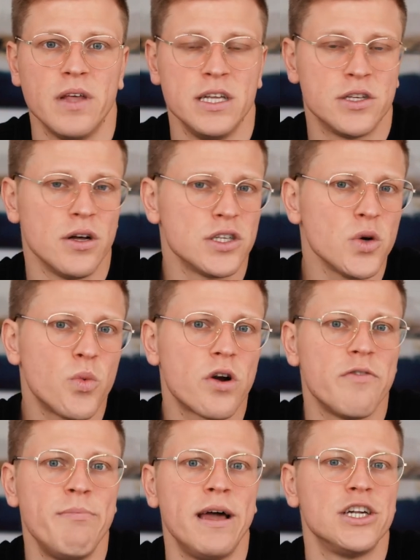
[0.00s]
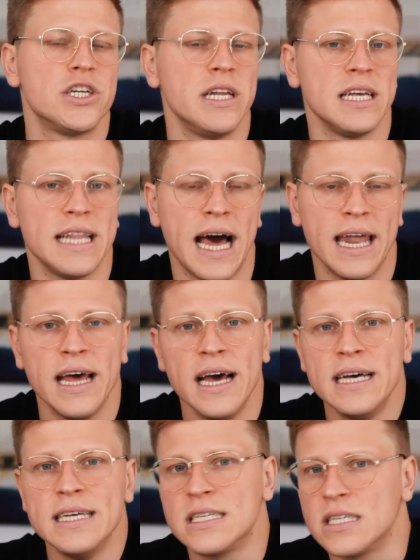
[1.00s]
It's also worth mentioning that
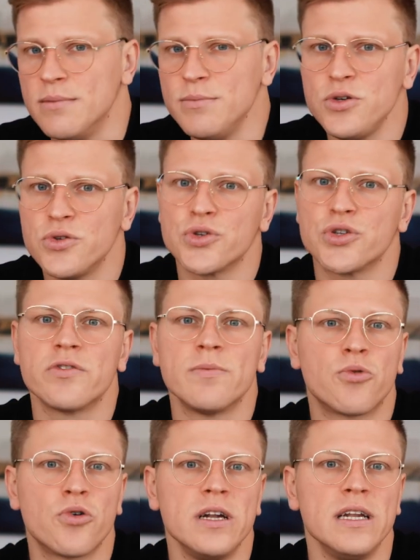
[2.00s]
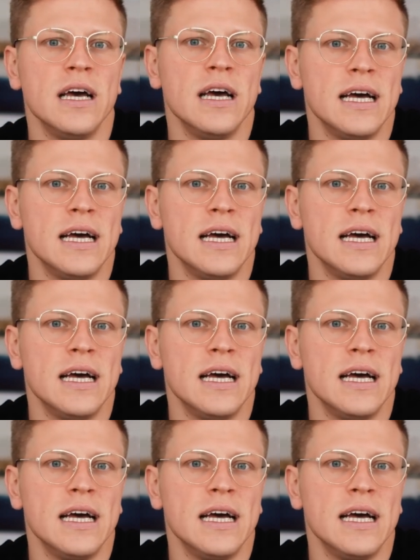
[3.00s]
some users report